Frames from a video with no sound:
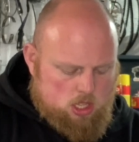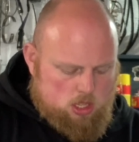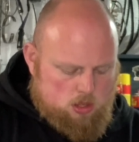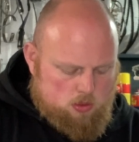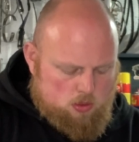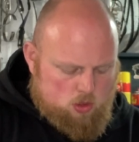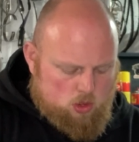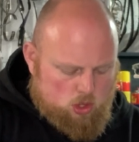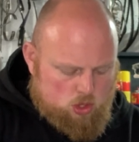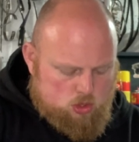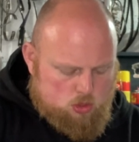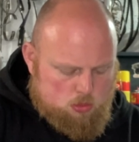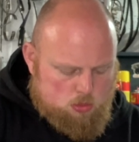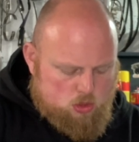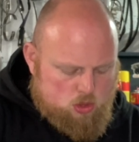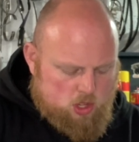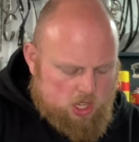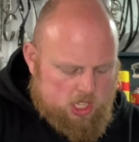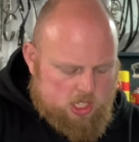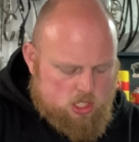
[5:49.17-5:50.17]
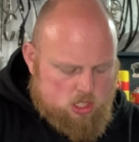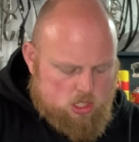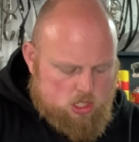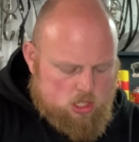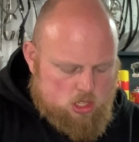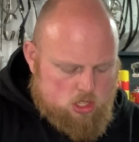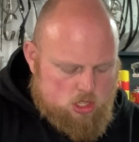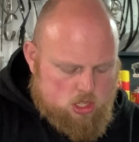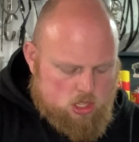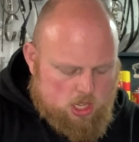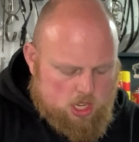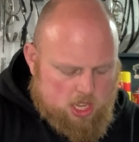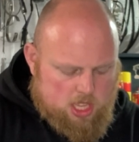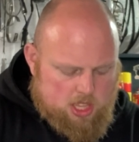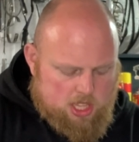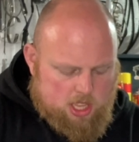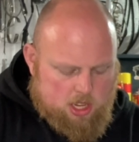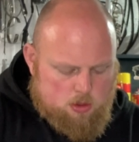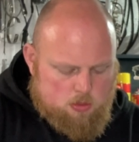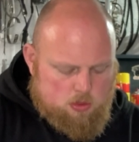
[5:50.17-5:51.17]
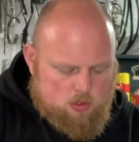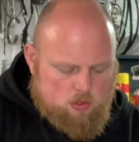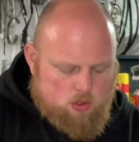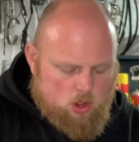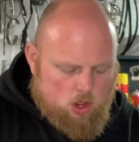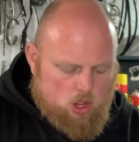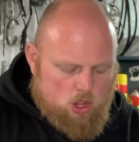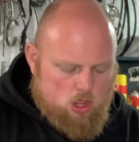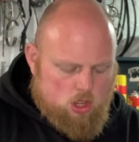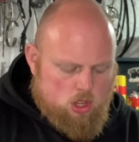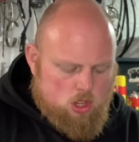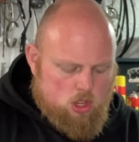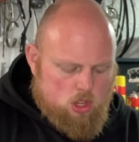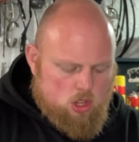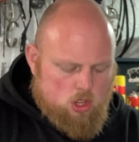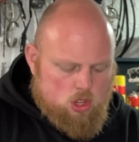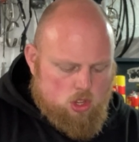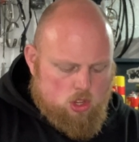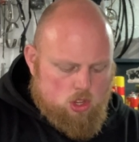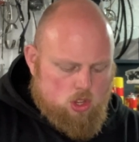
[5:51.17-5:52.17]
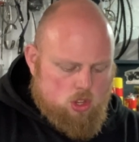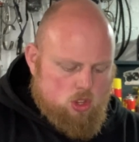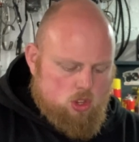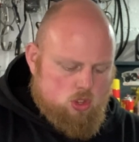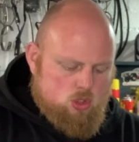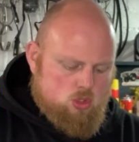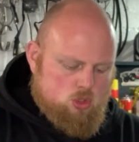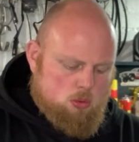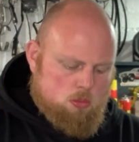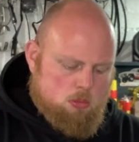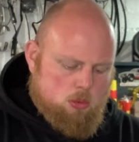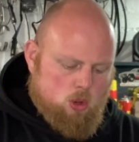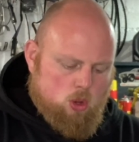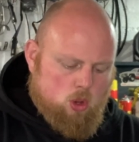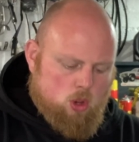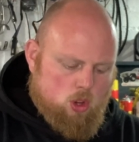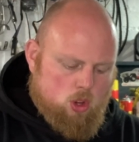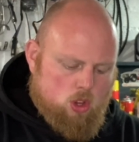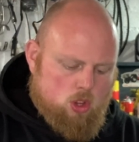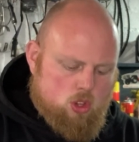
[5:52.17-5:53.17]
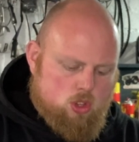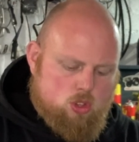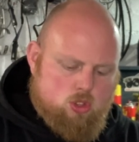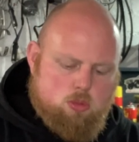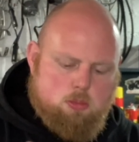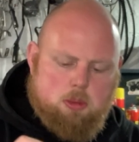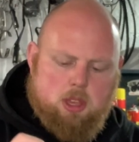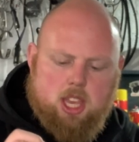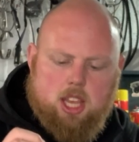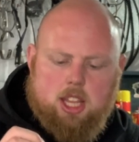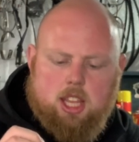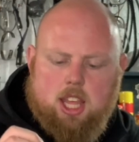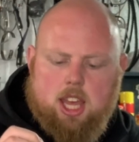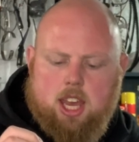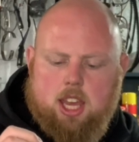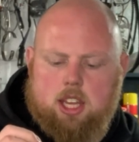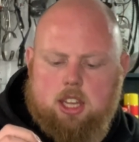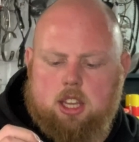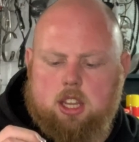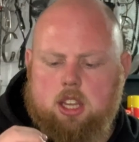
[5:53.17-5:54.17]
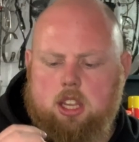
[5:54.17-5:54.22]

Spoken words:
We've got some traces, and then we've got some more spare line.